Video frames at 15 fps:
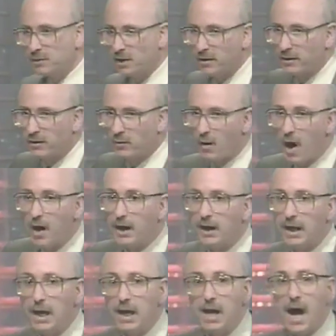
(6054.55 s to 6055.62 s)
under the rug and
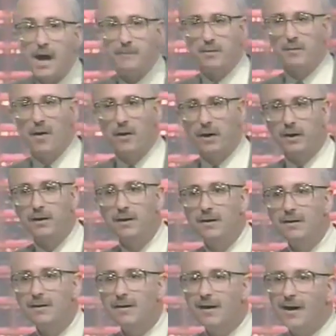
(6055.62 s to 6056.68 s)
he got promoted.
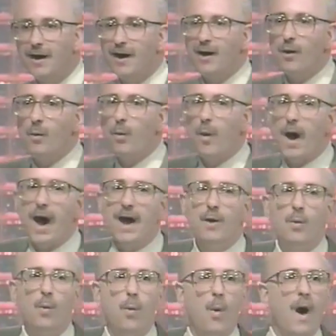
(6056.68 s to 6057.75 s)
Uh, why,
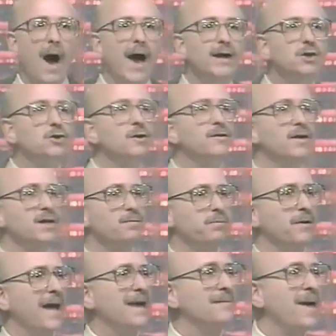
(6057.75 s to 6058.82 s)
why should this
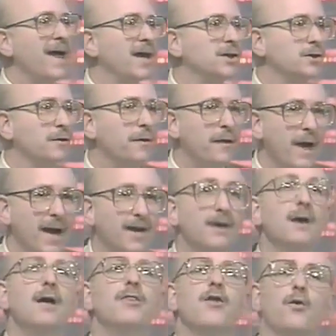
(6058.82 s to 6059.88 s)
plant manager think
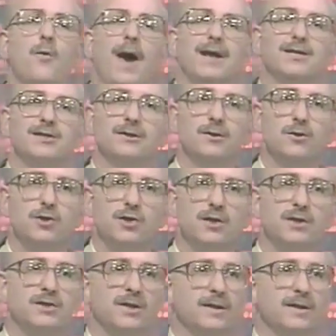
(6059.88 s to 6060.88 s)
the right solution is to